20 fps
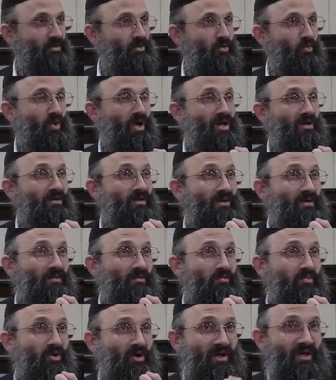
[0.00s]
when
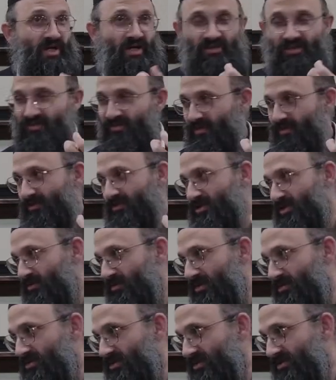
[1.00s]
putting on the tefillin shal
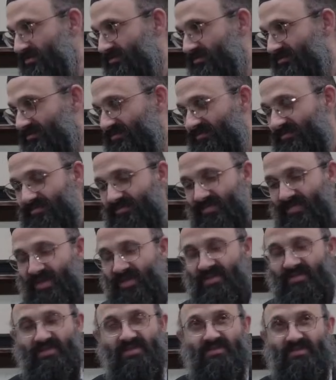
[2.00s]
rosh?
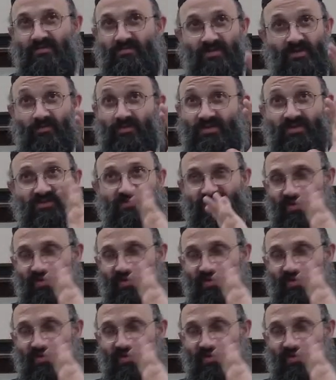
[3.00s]
And he says something which is